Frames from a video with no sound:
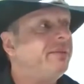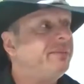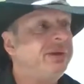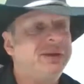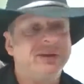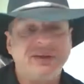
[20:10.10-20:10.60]

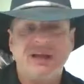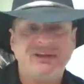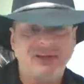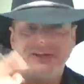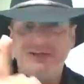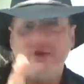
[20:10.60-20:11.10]
because I
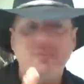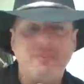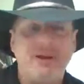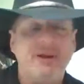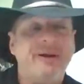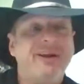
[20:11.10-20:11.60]
should know
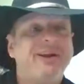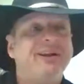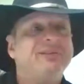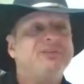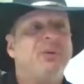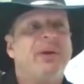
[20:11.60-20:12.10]
better.
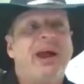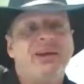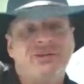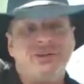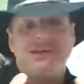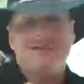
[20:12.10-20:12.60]
So when I
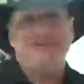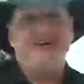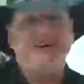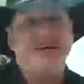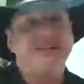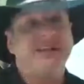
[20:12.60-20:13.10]
share
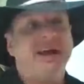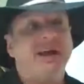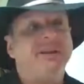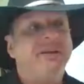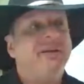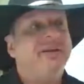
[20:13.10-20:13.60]
stuff like that,